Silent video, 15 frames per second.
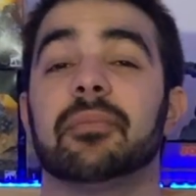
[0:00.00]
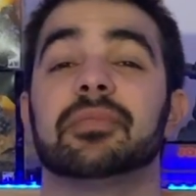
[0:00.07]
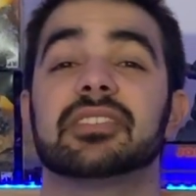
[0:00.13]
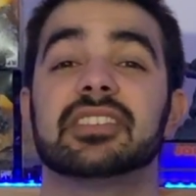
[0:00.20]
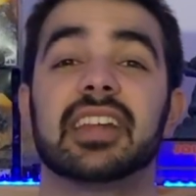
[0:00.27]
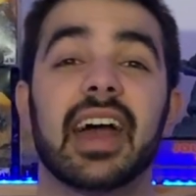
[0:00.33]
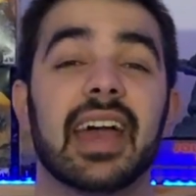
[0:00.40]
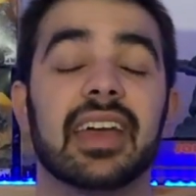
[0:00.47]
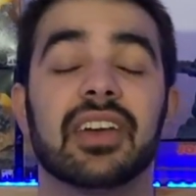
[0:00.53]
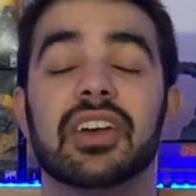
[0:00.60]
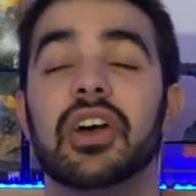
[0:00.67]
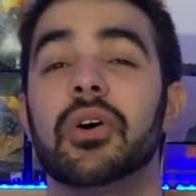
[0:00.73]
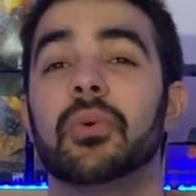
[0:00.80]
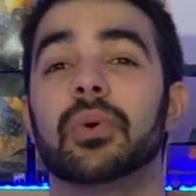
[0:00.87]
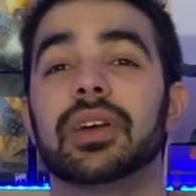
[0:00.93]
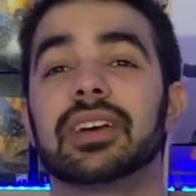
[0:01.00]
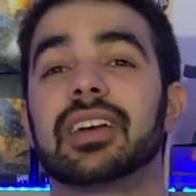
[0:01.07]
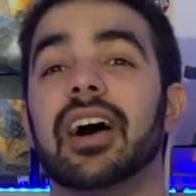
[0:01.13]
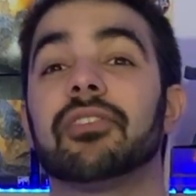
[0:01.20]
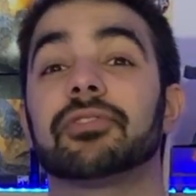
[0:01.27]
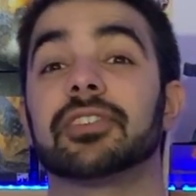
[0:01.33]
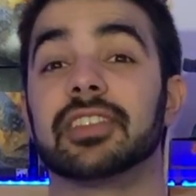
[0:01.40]
And today we are
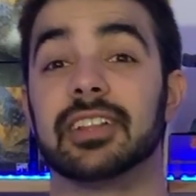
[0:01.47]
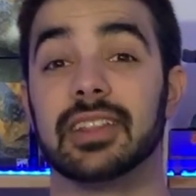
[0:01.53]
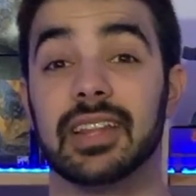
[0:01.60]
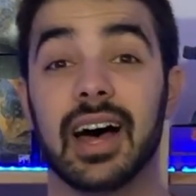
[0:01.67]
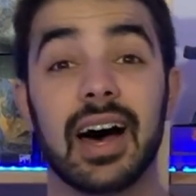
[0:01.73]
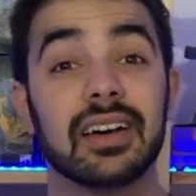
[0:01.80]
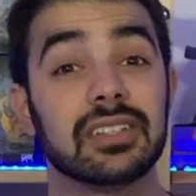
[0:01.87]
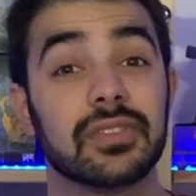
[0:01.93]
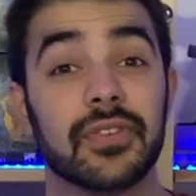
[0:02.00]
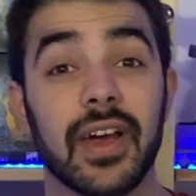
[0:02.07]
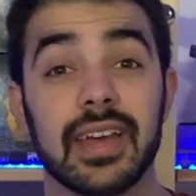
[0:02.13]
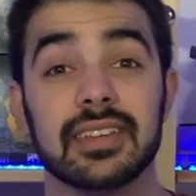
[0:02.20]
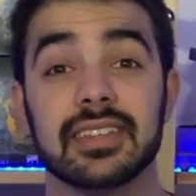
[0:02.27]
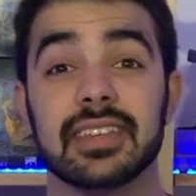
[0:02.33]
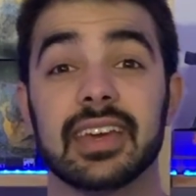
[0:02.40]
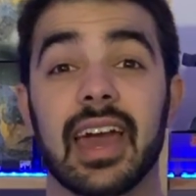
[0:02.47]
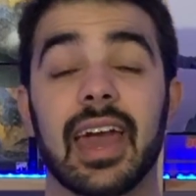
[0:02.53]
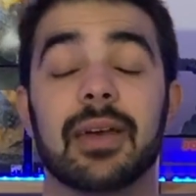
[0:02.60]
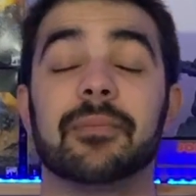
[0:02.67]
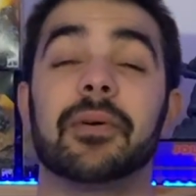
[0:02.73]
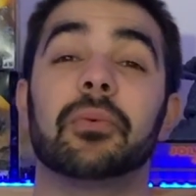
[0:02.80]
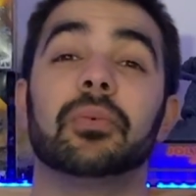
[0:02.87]
covering the last phase of the
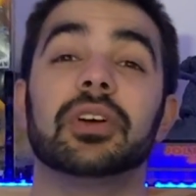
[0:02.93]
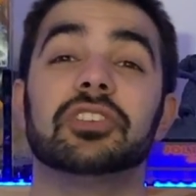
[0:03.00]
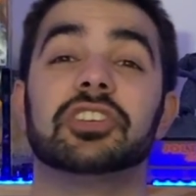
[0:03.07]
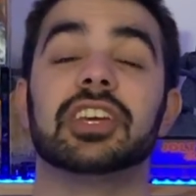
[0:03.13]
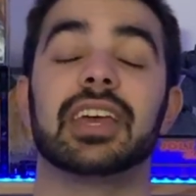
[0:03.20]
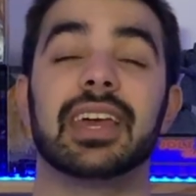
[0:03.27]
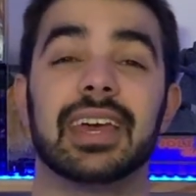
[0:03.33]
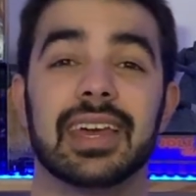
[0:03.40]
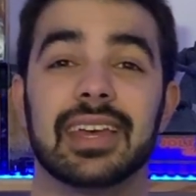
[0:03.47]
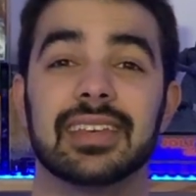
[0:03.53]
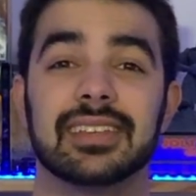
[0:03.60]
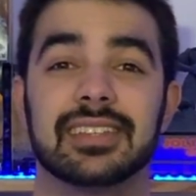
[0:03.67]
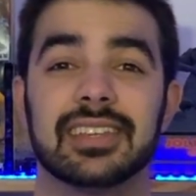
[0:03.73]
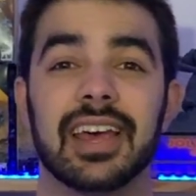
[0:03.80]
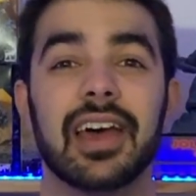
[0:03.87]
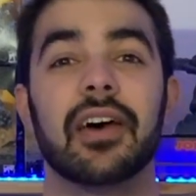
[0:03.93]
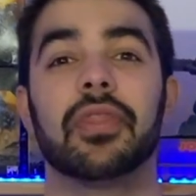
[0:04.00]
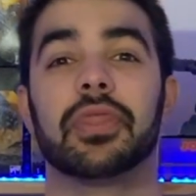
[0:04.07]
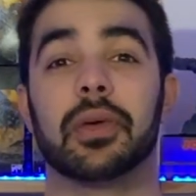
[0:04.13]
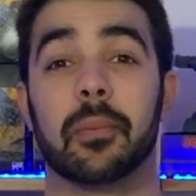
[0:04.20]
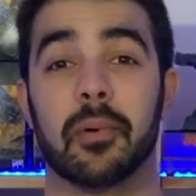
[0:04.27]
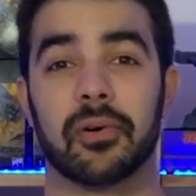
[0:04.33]
game, which is
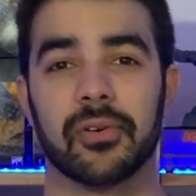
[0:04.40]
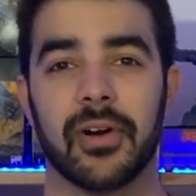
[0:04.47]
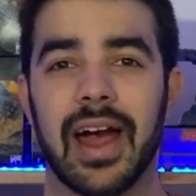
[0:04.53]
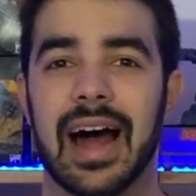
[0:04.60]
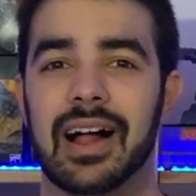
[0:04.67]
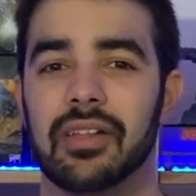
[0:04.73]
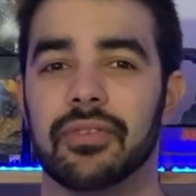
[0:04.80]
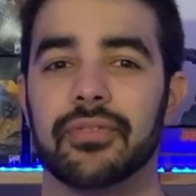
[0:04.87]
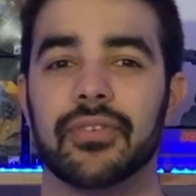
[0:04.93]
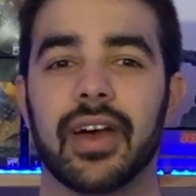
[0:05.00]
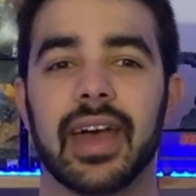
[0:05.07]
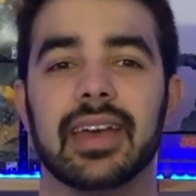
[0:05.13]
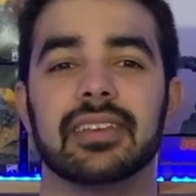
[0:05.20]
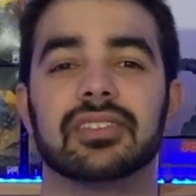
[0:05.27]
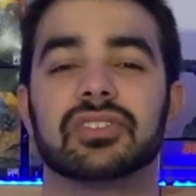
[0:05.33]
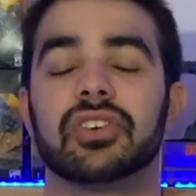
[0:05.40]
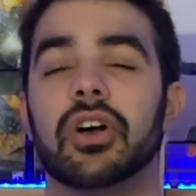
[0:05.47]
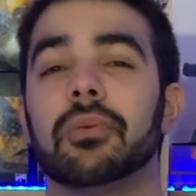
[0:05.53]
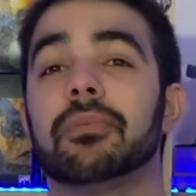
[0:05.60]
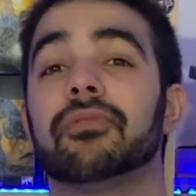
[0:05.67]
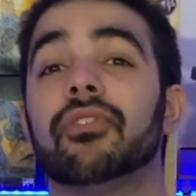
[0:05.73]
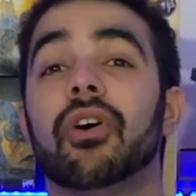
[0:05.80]
the morale phase. So
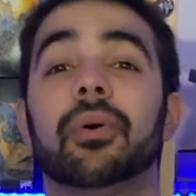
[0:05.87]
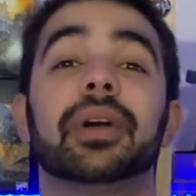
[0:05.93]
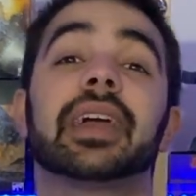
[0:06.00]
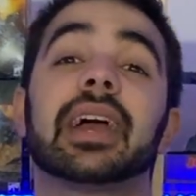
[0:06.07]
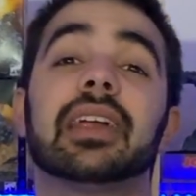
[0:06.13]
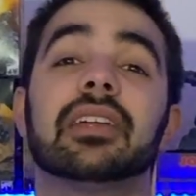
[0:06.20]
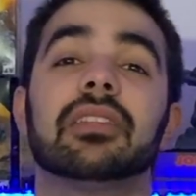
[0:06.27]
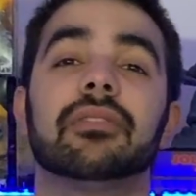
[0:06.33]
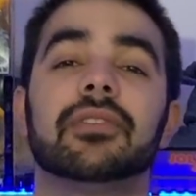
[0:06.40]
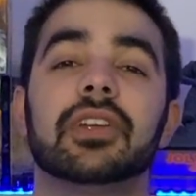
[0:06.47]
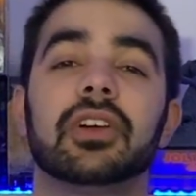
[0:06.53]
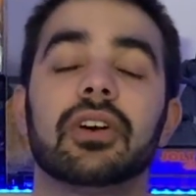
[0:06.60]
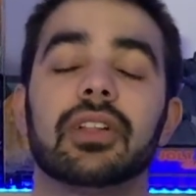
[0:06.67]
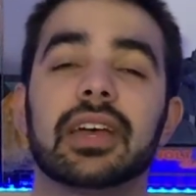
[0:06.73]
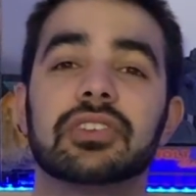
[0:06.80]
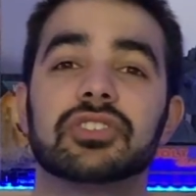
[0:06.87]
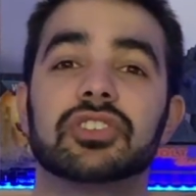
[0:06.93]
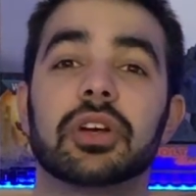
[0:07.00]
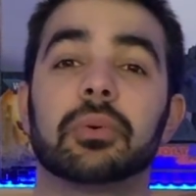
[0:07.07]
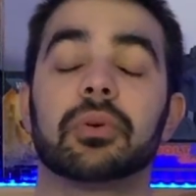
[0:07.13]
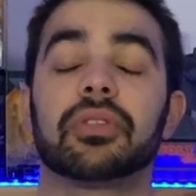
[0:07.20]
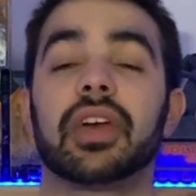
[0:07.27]
before we get into the video, ladies and
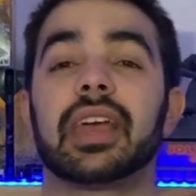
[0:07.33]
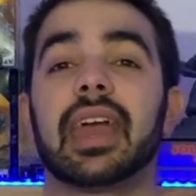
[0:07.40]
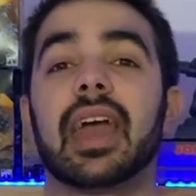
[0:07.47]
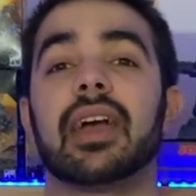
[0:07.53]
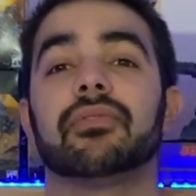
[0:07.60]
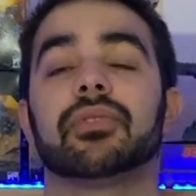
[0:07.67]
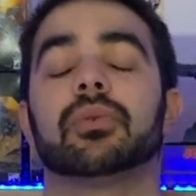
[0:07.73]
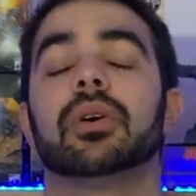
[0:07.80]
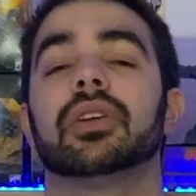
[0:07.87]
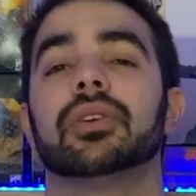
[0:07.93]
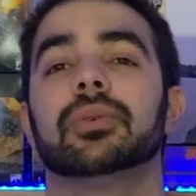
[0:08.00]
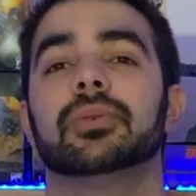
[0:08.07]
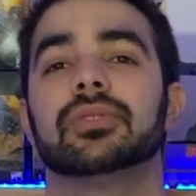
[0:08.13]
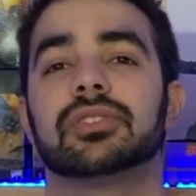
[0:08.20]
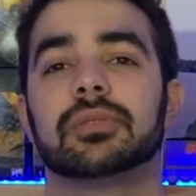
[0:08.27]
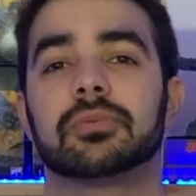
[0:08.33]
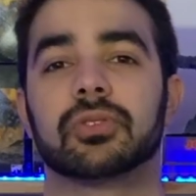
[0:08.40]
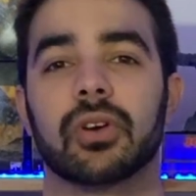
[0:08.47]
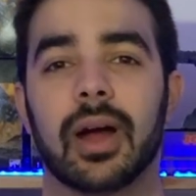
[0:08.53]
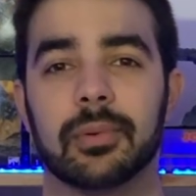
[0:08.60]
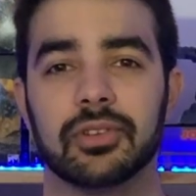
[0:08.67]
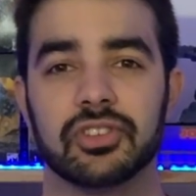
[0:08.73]
gentlemen, I thank everyone who has
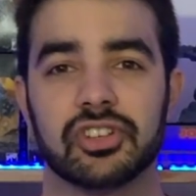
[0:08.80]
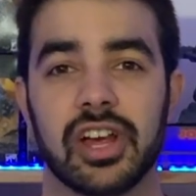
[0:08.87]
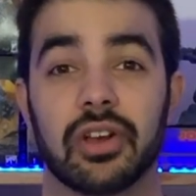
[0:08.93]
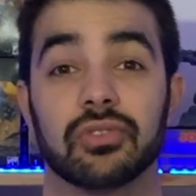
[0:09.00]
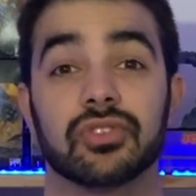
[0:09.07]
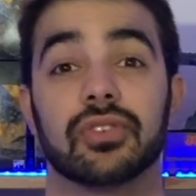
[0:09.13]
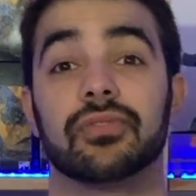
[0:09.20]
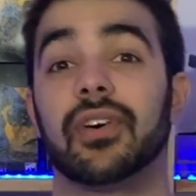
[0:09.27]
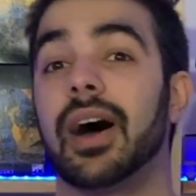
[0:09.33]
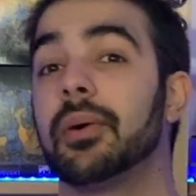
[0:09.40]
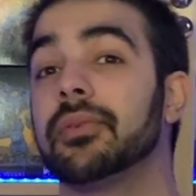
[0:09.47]
subscribed to the channel so far.